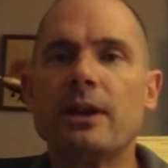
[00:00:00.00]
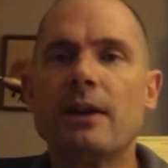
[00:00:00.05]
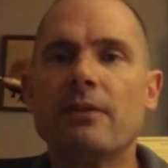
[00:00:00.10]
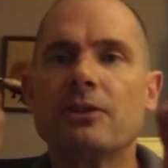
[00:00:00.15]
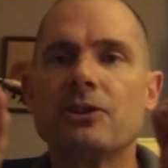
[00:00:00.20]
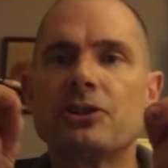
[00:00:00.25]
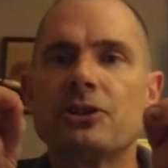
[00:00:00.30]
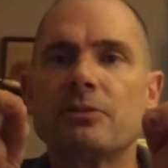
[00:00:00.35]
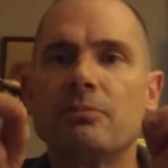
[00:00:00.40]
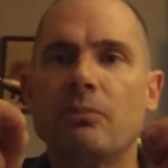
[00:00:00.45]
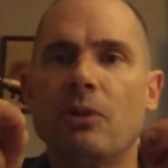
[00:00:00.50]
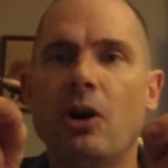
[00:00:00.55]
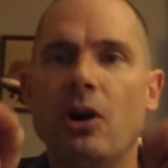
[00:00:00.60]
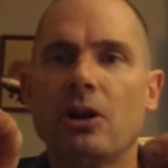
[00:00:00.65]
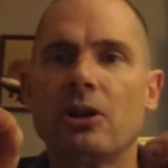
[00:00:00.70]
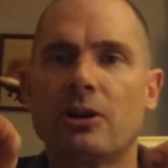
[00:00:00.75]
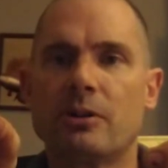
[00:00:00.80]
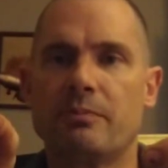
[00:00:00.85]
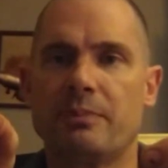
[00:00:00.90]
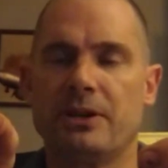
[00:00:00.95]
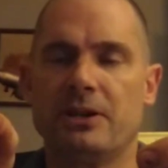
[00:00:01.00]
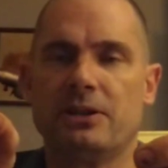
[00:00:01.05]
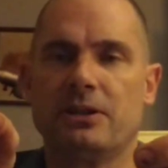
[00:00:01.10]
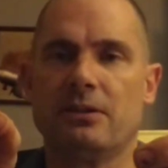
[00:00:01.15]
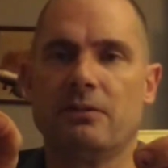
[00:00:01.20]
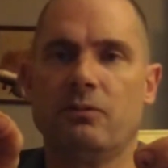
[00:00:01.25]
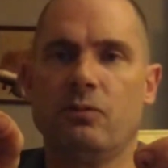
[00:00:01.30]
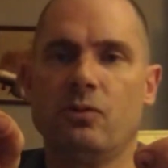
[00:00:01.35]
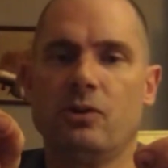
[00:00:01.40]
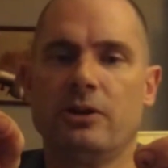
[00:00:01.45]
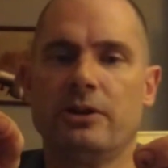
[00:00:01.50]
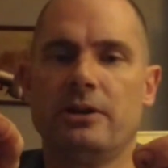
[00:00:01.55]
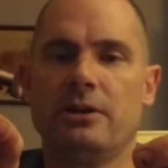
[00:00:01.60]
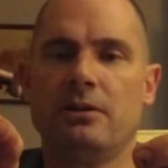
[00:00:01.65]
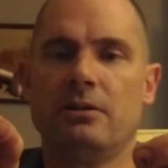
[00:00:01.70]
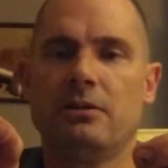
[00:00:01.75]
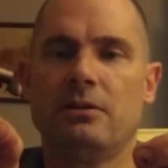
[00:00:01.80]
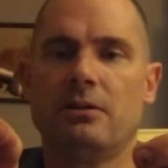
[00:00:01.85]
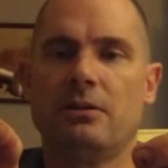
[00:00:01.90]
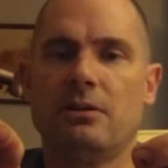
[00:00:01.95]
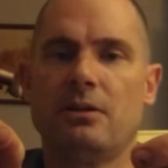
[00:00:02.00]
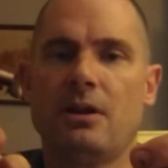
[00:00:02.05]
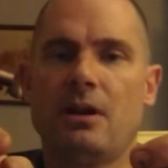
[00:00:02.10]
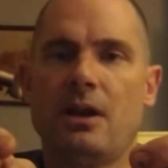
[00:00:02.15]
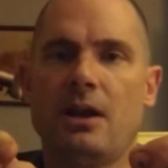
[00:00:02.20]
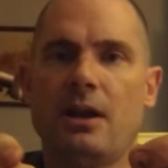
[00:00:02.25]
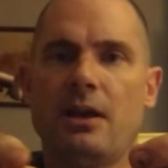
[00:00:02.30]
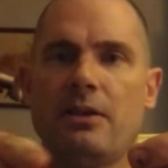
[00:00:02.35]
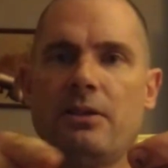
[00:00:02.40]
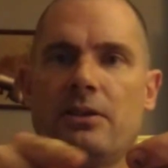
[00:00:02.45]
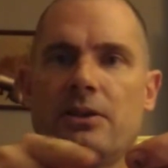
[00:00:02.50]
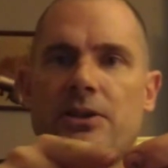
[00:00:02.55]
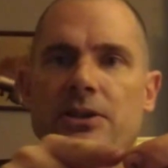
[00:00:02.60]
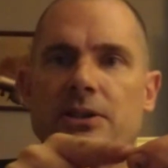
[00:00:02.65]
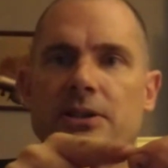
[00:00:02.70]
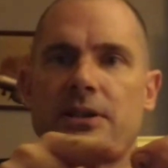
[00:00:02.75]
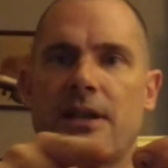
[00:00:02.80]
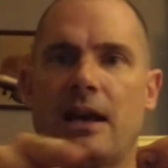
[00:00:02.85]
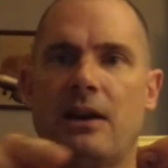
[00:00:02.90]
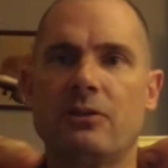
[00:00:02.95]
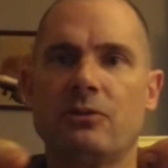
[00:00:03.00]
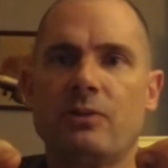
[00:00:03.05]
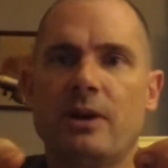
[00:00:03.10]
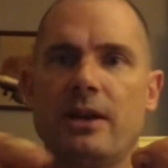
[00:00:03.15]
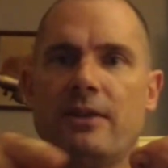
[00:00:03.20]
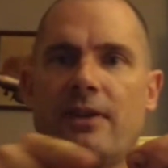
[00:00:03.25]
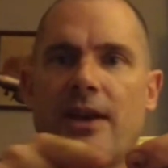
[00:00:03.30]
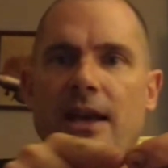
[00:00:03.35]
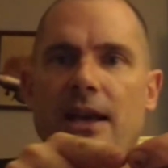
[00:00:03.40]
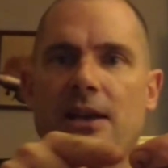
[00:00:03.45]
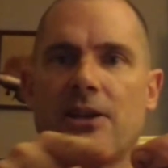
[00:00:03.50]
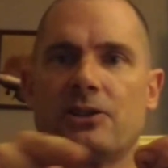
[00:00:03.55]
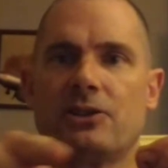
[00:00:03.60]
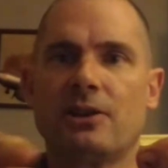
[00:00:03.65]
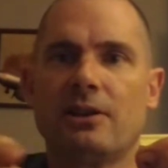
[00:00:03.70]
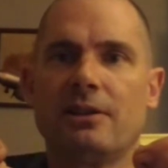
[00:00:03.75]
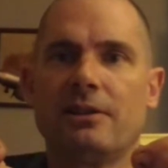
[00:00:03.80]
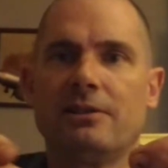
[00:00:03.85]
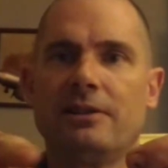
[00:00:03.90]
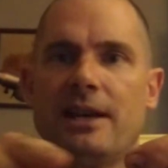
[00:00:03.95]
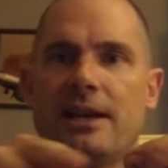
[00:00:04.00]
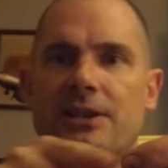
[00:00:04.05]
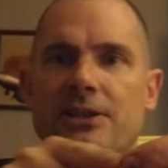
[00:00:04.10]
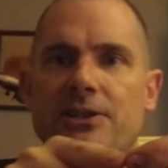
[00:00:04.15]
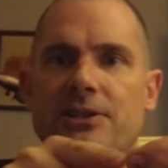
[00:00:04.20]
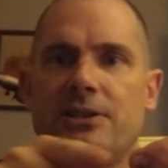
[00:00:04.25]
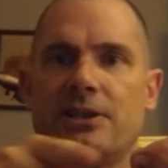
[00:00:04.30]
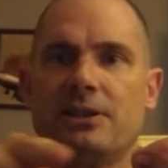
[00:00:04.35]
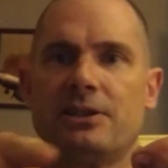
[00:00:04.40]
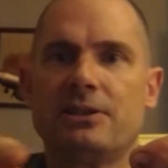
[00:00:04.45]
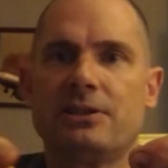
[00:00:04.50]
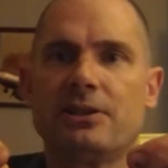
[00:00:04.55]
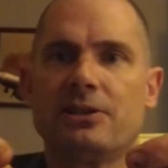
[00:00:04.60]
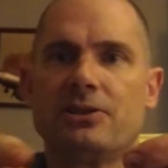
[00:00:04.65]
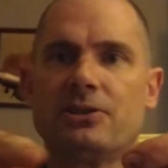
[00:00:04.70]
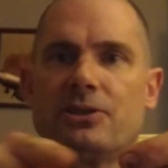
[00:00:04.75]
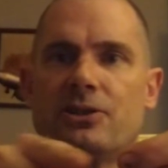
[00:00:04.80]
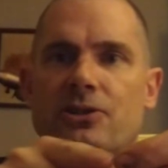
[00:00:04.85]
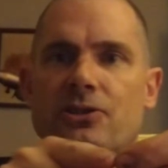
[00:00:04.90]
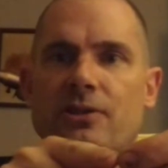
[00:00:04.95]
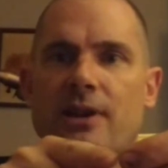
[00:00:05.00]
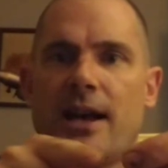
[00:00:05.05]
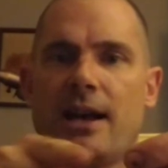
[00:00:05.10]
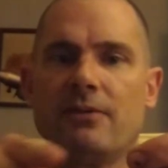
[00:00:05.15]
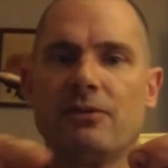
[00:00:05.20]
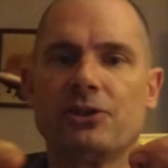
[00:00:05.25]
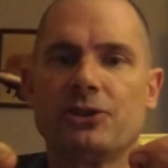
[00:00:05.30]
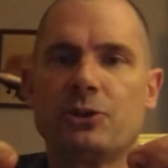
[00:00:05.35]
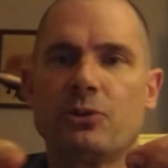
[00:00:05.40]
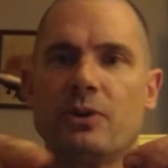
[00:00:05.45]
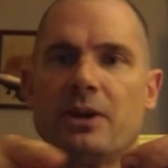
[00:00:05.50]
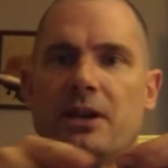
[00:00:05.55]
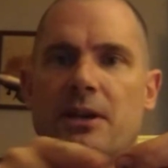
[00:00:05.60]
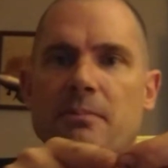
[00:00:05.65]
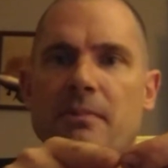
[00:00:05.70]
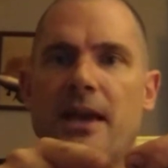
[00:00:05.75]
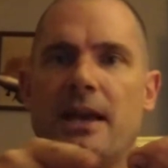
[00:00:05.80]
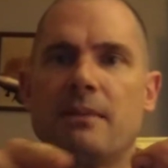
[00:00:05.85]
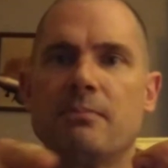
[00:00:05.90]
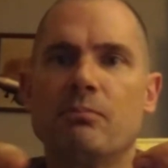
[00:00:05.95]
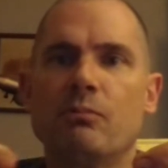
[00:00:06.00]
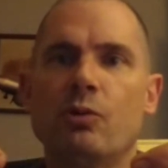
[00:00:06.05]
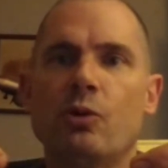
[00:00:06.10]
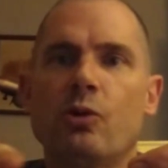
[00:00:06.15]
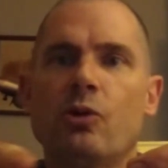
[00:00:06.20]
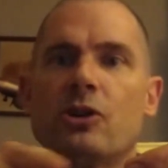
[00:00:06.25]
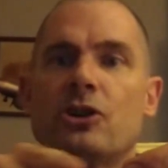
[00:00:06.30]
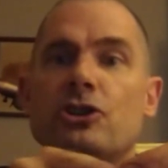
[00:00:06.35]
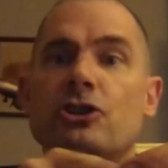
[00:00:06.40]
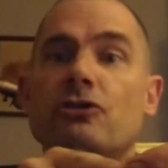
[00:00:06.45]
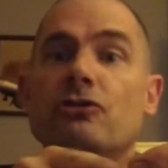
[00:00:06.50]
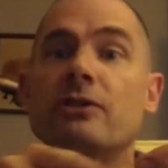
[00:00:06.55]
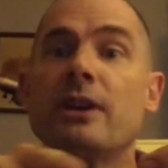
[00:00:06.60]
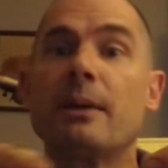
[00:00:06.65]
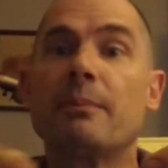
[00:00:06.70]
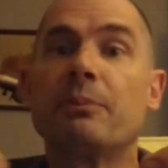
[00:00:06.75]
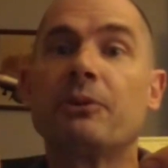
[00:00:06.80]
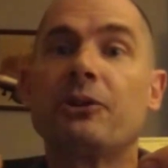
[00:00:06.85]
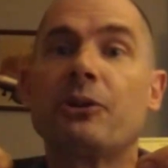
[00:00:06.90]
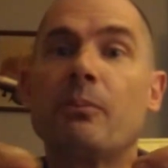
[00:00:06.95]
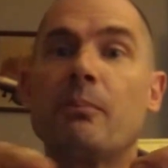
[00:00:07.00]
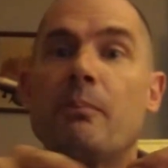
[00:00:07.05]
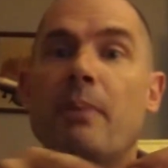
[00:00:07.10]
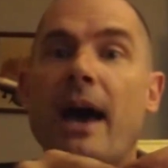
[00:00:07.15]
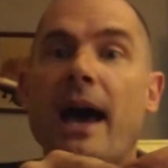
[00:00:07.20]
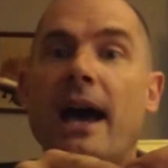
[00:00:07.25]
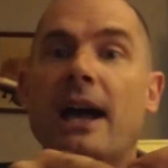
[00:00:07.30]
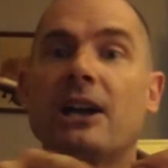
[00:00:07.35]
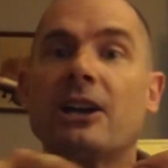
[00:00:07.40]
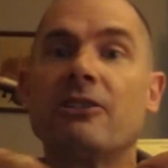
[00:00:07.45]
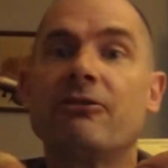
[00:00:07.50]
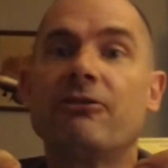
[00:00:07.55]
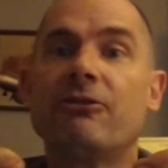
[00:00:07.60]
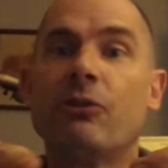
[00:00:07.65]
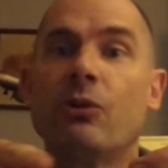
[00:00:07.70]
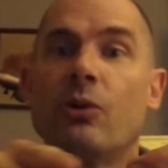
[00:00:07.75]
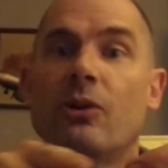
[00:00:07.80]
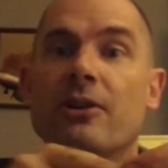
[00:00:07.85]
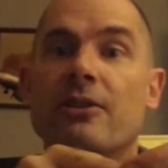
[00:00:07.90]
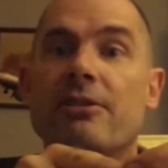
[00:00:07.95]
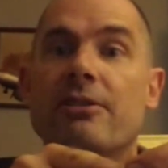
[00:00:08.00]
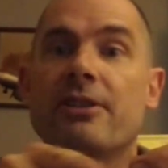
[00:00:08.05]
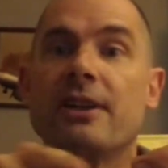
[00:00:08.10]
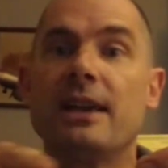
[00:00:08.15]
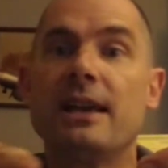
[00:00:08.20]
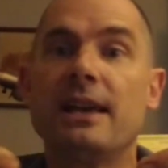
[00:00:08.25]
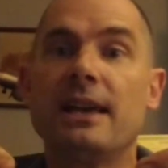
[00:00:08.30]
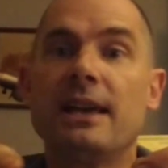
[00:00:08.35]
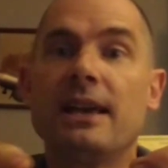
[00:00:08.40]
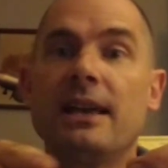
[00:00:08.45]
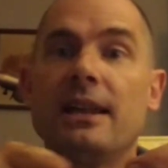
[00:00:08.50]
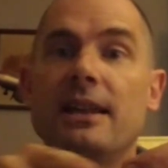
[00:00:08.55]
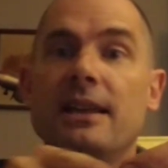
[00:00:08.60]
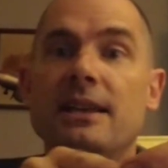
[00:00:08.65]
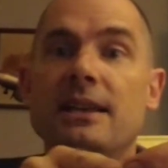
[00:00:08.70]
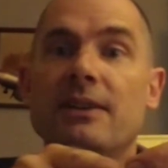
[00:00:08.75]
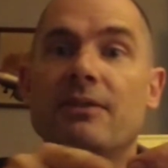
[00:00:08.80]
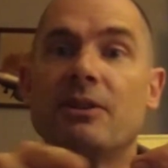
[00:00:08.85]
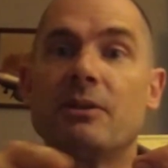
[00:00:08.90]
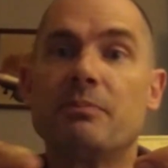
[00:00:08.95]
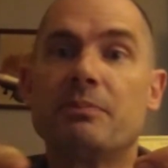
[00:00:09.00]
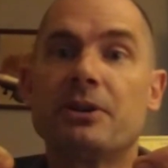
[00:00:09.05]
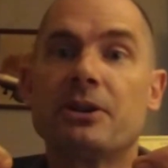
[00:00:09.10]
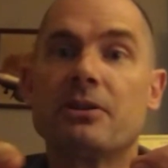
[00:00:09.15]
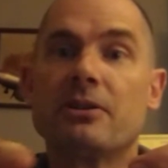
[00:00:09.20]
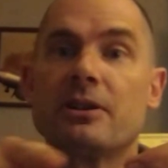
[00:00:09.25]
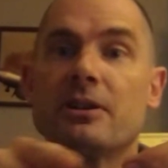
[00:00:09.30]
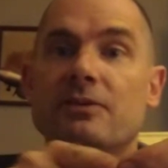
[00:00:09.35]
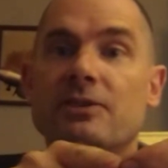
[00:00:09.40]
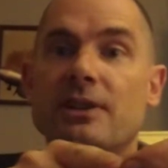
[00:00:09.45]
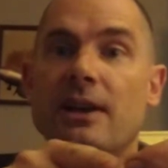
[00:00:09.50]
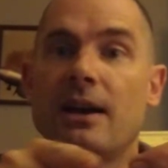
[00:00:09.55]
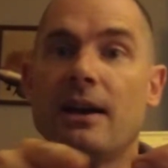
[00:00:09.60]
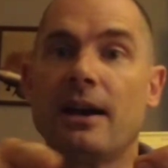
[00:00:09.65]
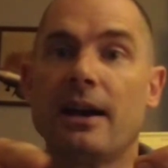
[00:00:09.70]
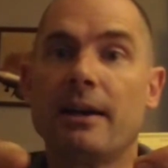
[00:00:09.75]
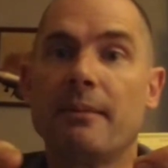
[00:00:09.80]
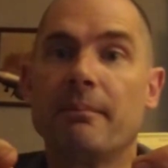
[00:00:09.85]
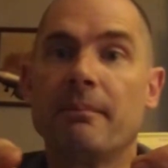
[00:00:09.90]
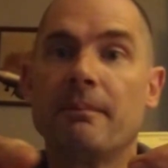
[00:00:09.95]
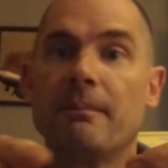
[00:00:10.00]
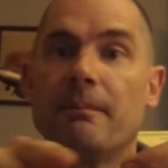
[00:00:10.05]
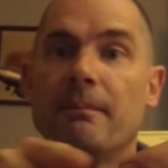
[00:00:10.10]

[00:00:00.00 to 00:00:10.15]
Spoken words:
have a smaller piece of wood, this sound wave has less distance to travel, so it can make more trips back and forth in a given period of time.